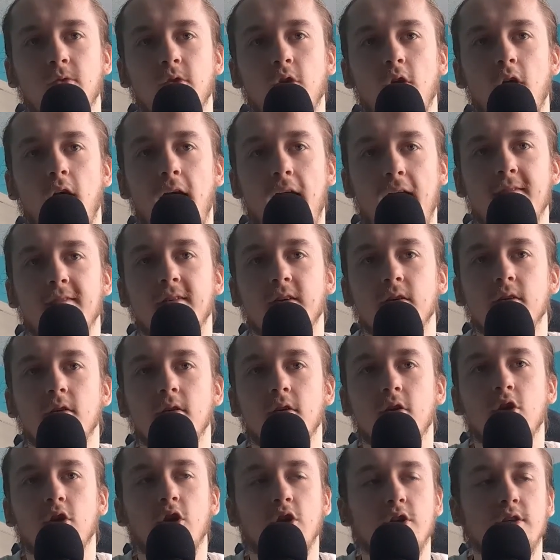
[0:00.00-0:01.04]
ever.
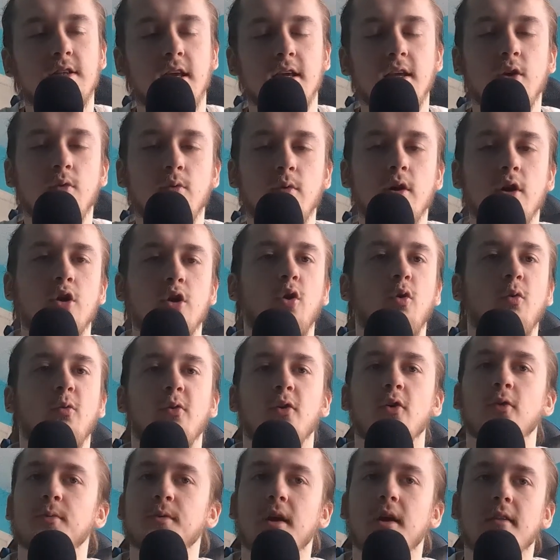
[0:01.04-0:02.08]
Continuing to do
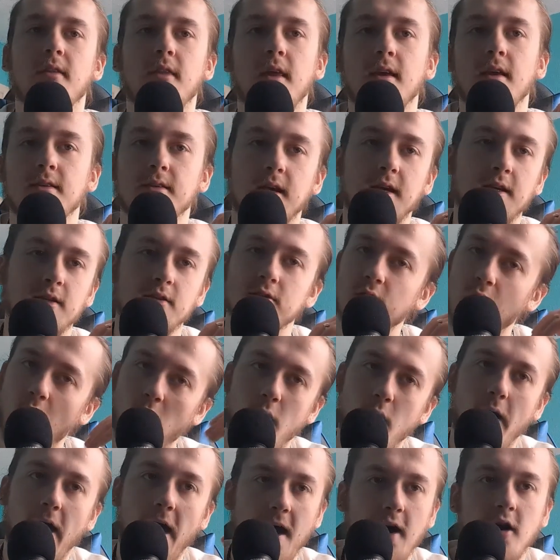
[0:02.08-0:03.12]
films like this is not
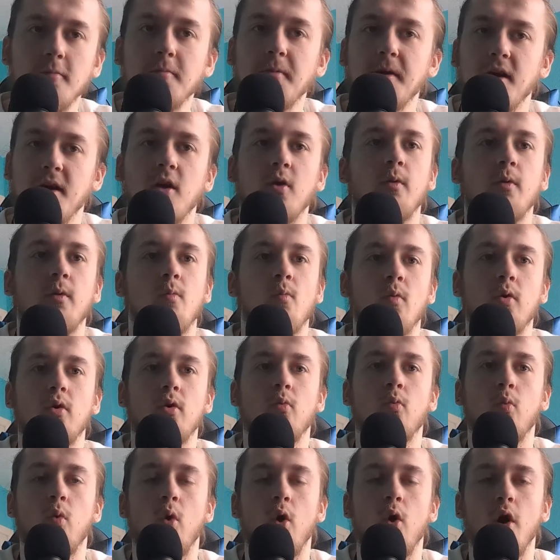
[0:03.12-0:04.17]
helping you in
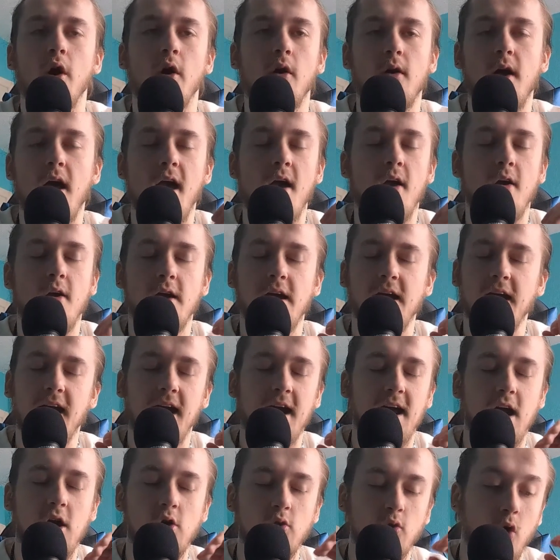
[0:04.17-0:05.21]

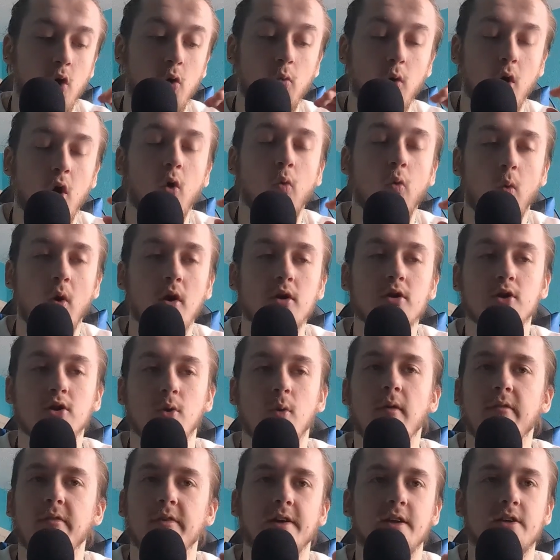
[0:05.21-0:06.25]
or
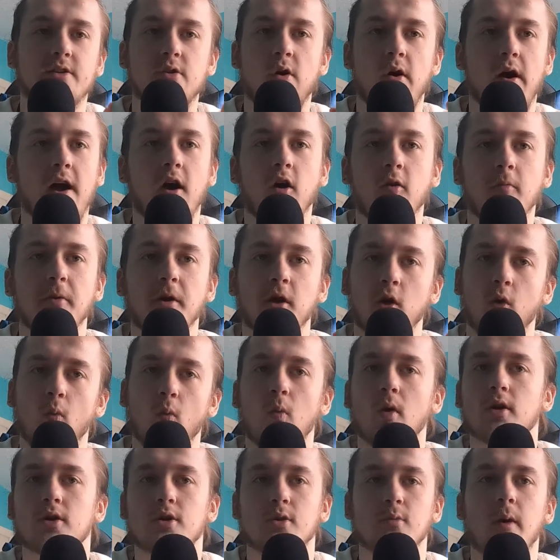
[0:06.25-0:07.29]
whatsoever. It's not helping you
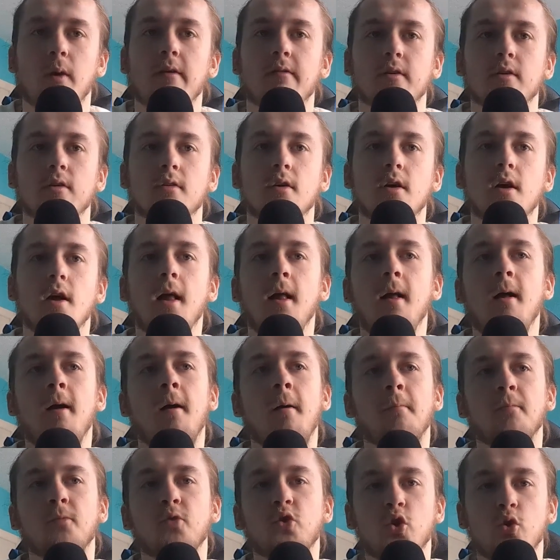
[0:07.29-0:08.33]
whatsoever.
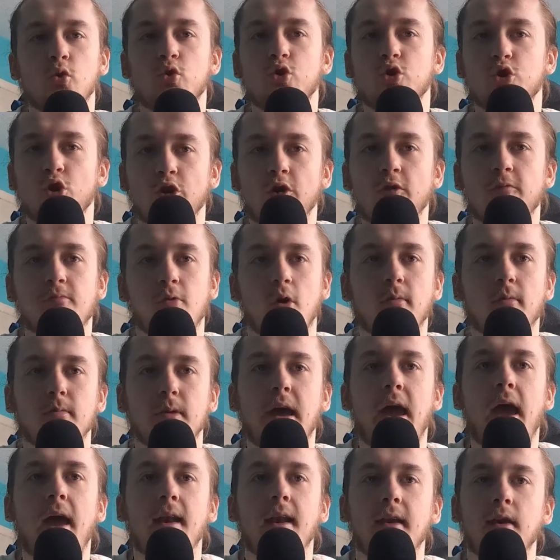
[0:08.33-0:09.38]
You should have probably
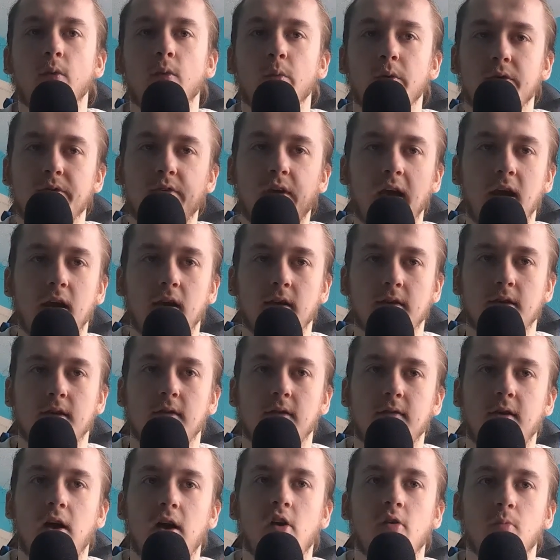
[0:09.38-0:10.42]
ended with Killers of the
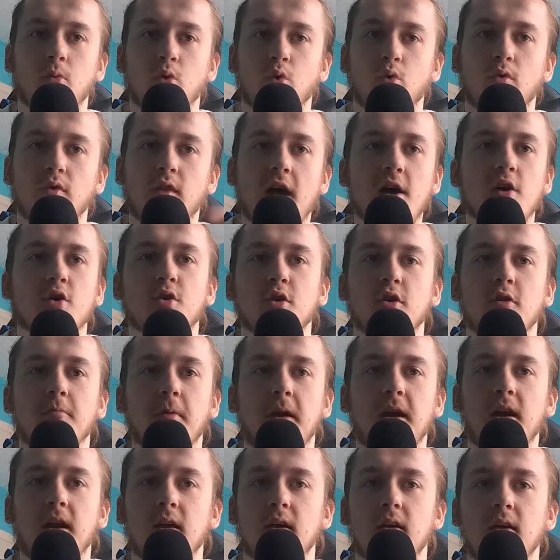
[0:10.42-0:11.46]
Flower Moon. That should have
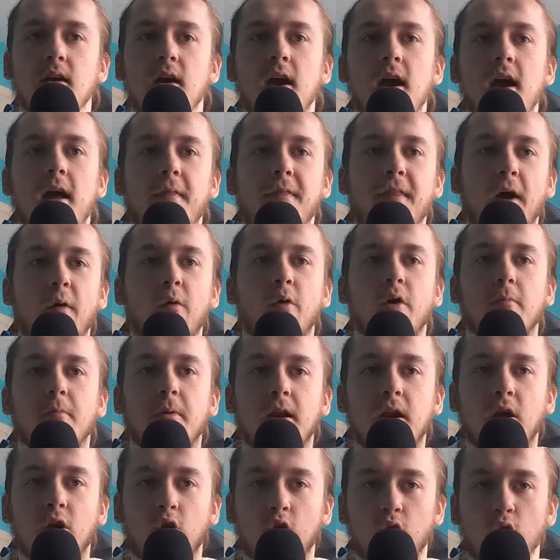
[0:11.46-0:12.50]
been it. That would have been
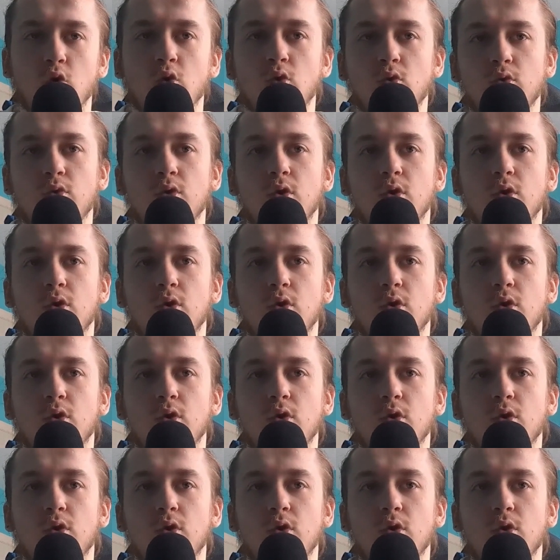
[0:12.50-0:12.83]
a good